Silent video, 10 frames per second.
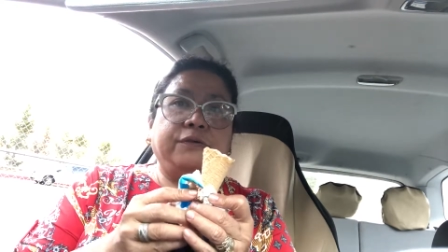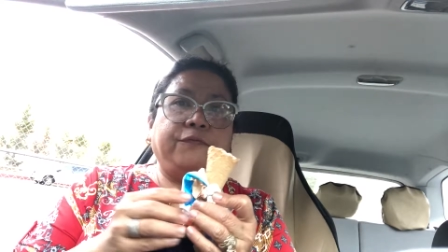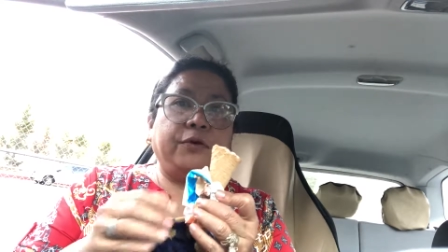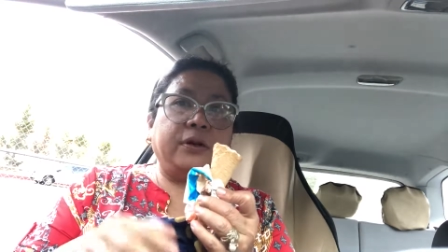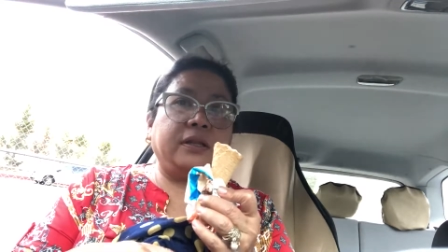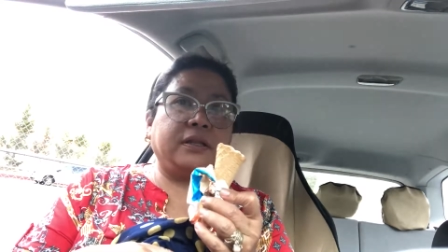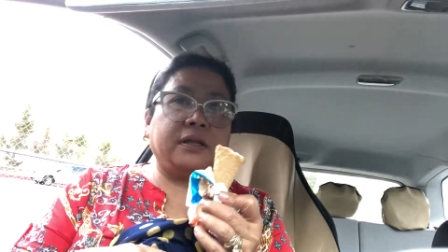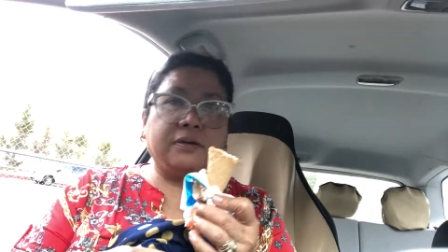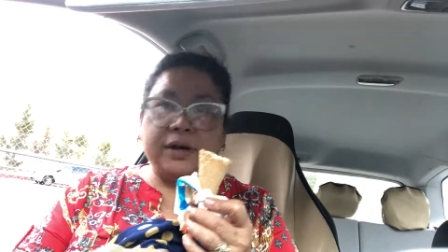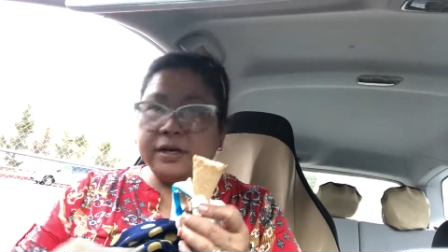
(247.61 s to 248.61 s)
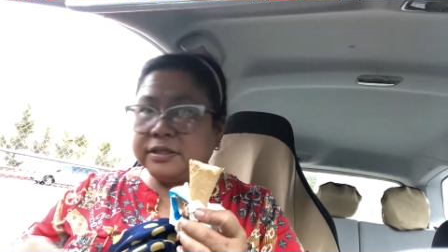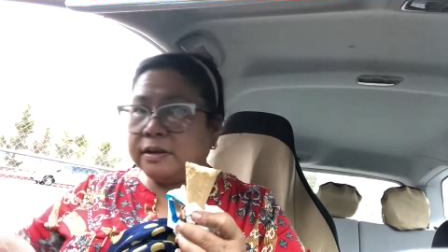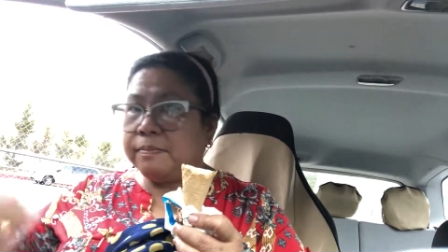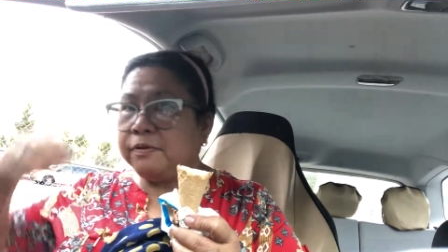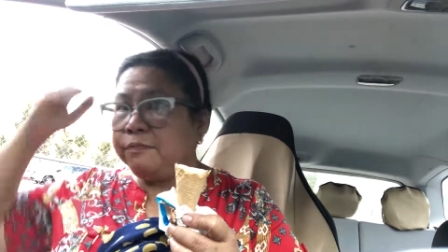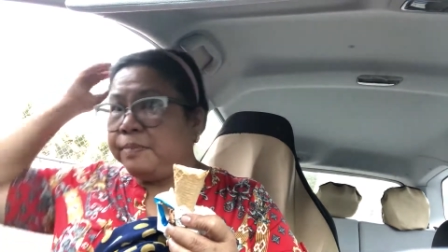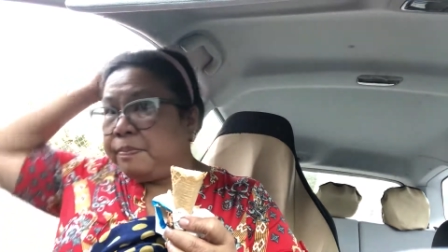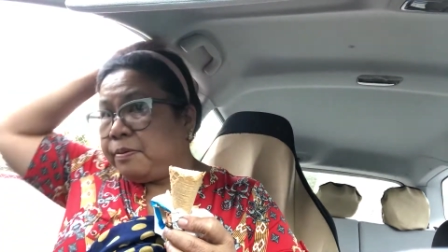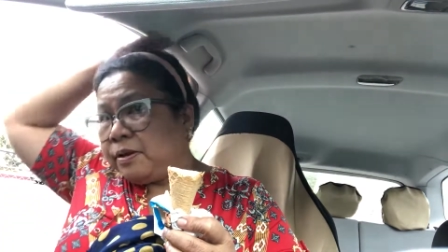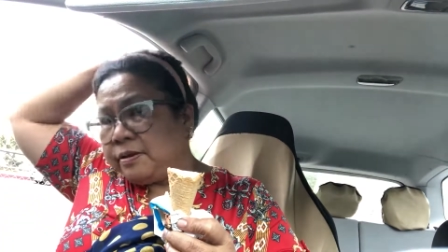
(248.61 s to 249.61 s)
for the greatest number of
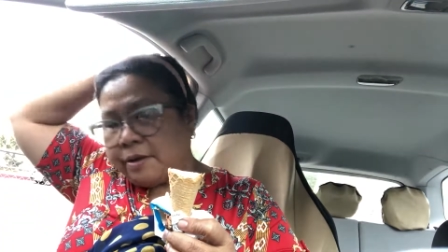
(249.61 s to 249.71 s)
people.